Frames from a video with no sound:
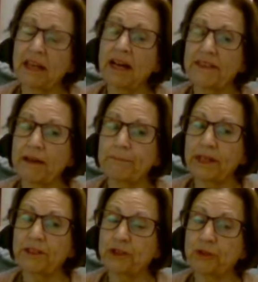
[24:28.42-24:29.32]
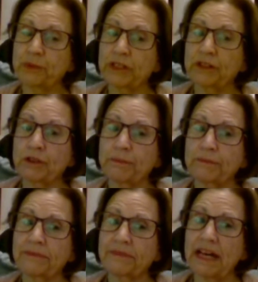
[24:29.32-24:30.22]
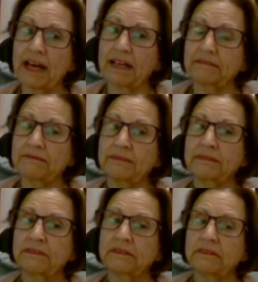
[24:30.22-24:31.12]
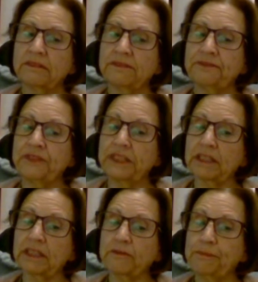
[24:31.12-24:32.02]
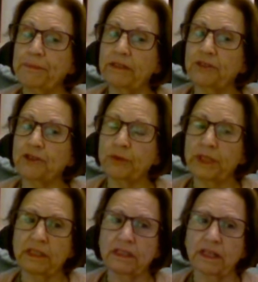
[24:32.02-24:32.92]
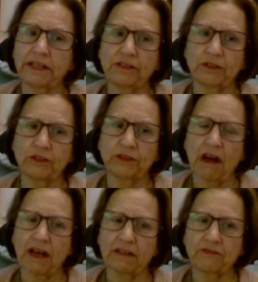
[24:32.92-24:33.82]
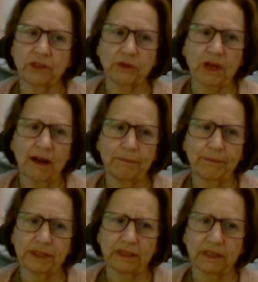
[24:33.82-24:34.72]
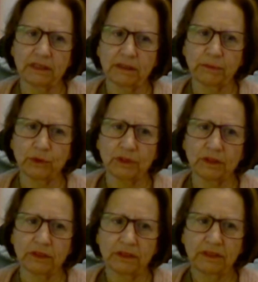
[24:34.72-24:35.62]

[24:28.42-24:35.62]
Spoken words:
how that might trigger that feeling of being treated like you're not so competent anymore.